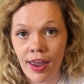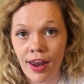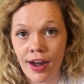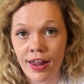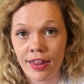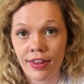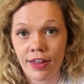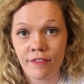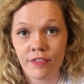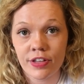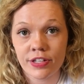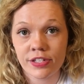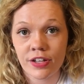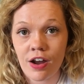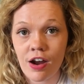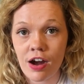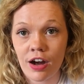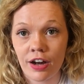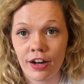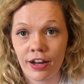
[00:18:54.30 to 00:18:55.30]
and I love this
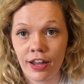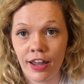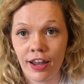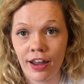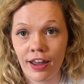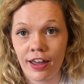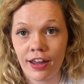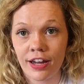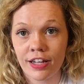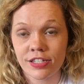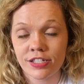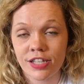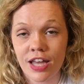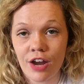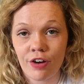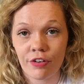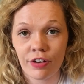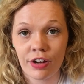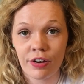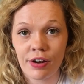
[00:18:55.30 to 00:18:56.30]
card. And it's
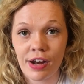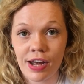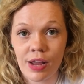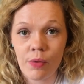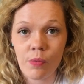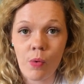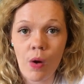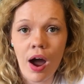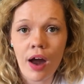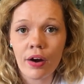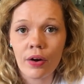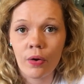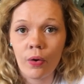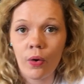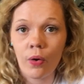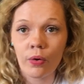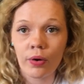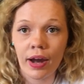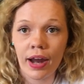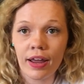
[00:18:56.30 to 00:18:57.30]
that reuniting water
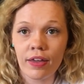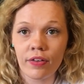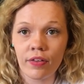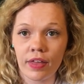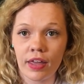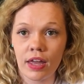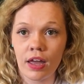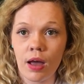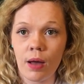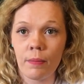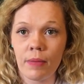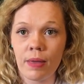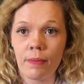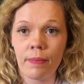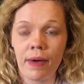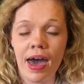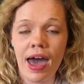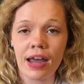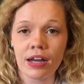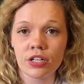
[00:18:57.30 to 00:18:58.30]
hole, right? Like coming
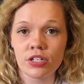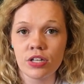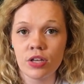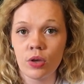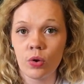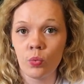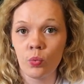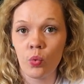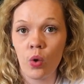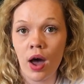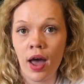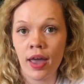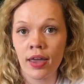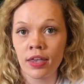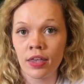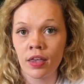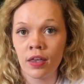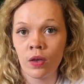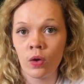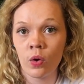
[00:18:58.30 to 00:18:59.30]
back to what
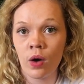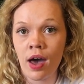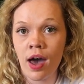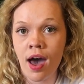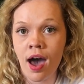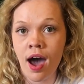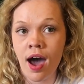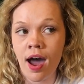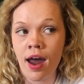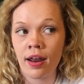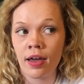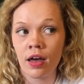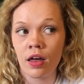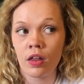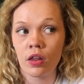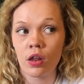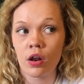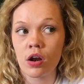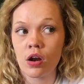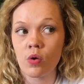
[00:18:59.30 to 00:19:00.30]
you had
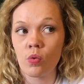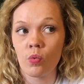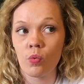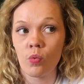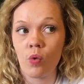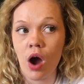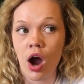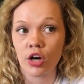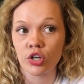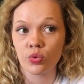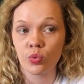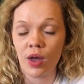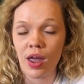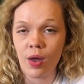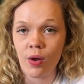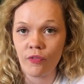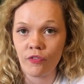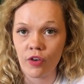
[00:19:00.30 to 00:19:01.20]
walked away